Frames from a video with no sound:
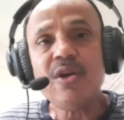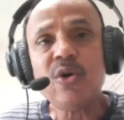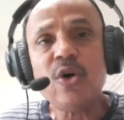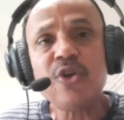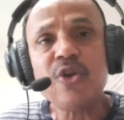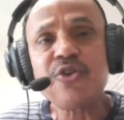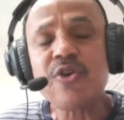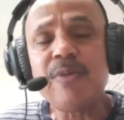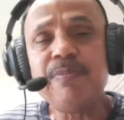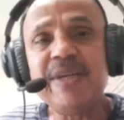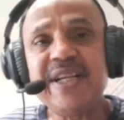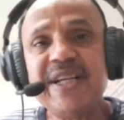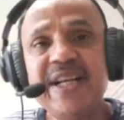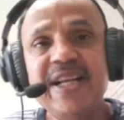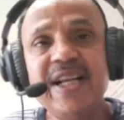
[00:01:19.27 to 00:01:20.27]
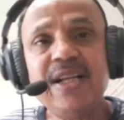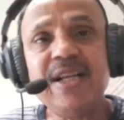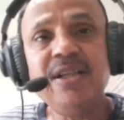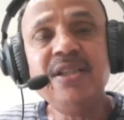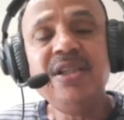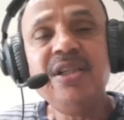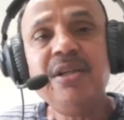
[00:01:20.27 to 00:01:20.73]
cost of material
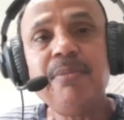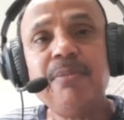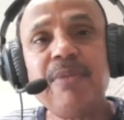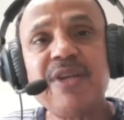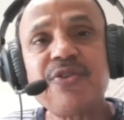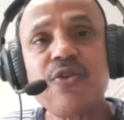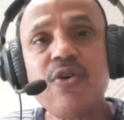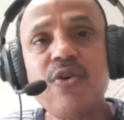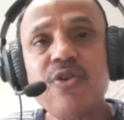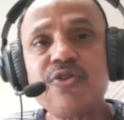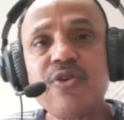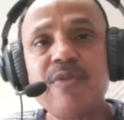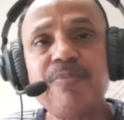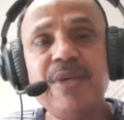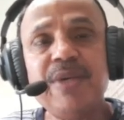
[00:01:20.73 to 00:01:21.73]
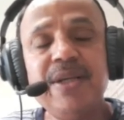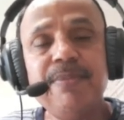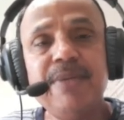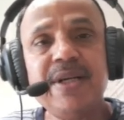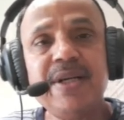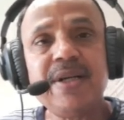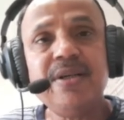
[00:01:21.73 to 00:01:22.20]
plus cost of
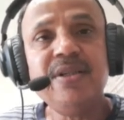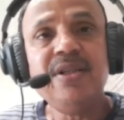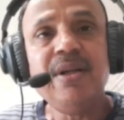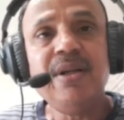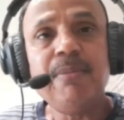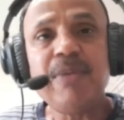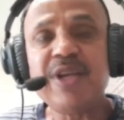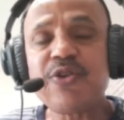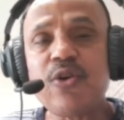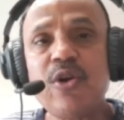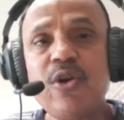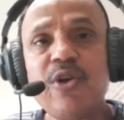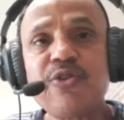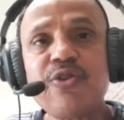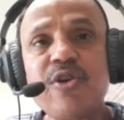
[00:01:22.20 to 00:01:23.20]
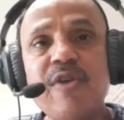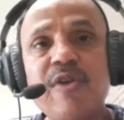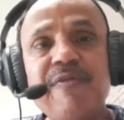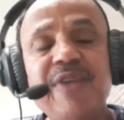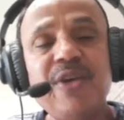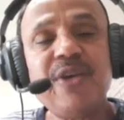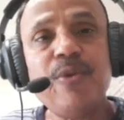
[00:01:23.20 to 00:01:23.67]
labor plus cost
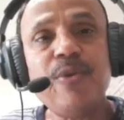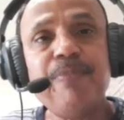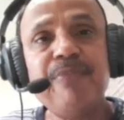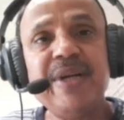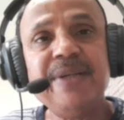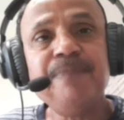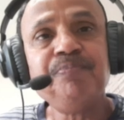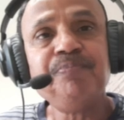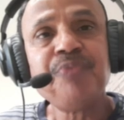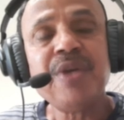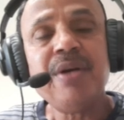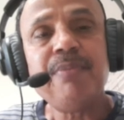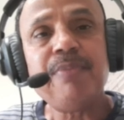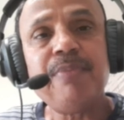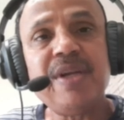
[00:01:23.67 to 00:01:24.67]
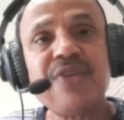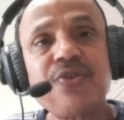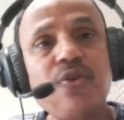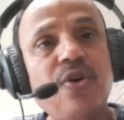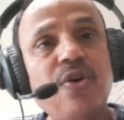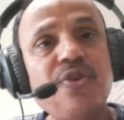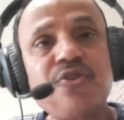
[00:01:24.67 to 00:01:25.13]
of equipment plus
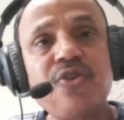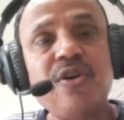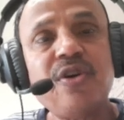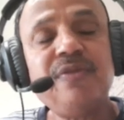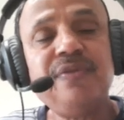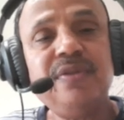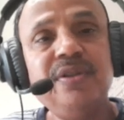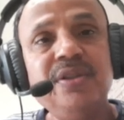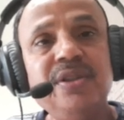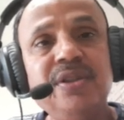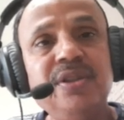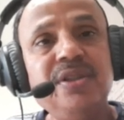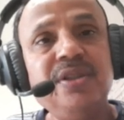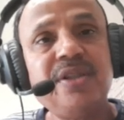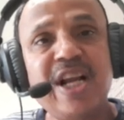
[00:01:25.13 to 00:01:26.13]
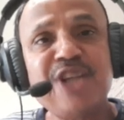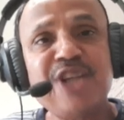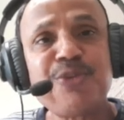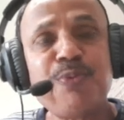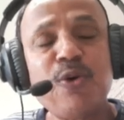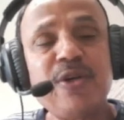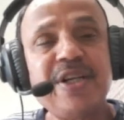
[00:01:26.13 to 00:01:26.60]
cost of
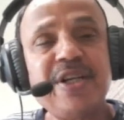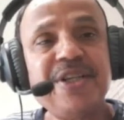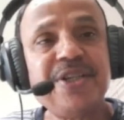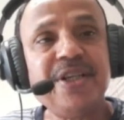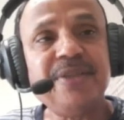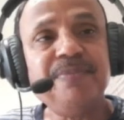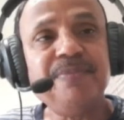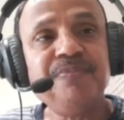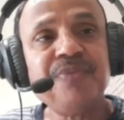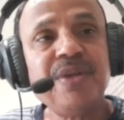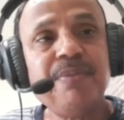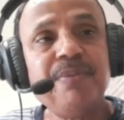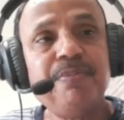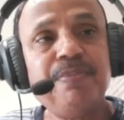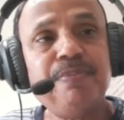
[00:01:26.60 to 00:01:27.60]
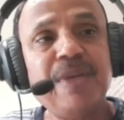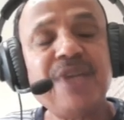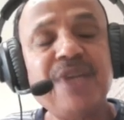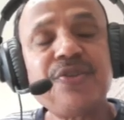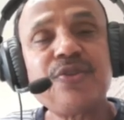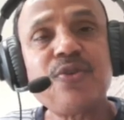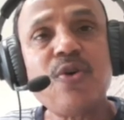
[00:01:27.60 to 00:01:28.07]
transportation
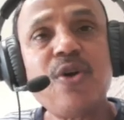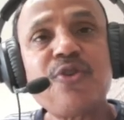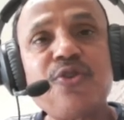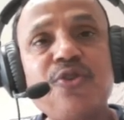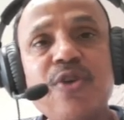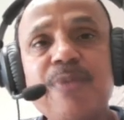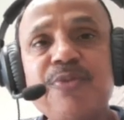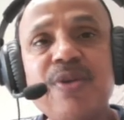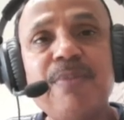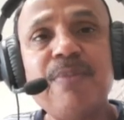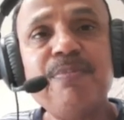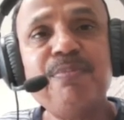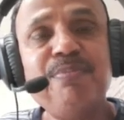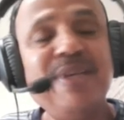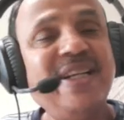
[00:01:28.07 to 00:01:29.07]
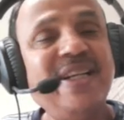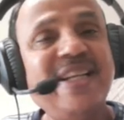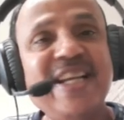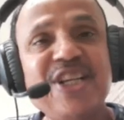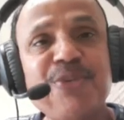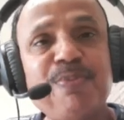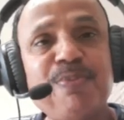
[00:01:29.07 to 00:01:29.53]
plus cost of some petty
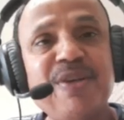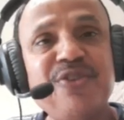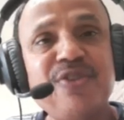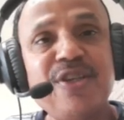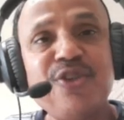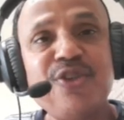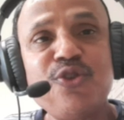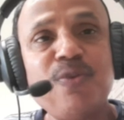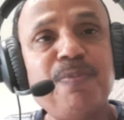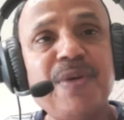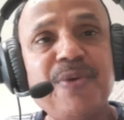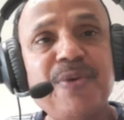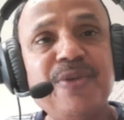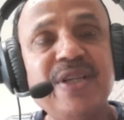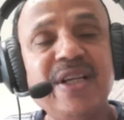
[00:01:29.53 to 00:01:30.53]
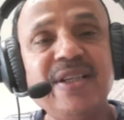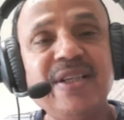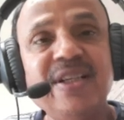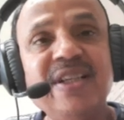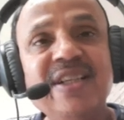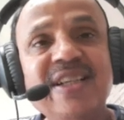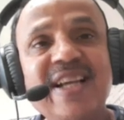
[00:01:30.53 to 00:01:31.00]
expenses, supervision,
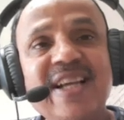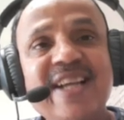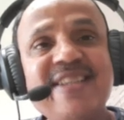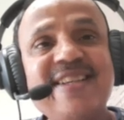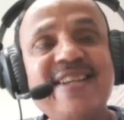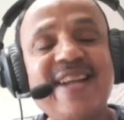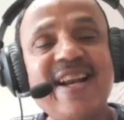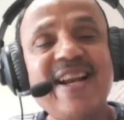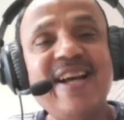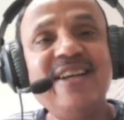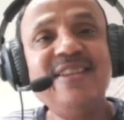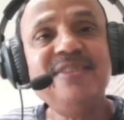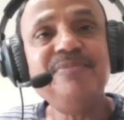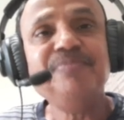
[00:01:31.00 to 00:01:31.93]
et cetera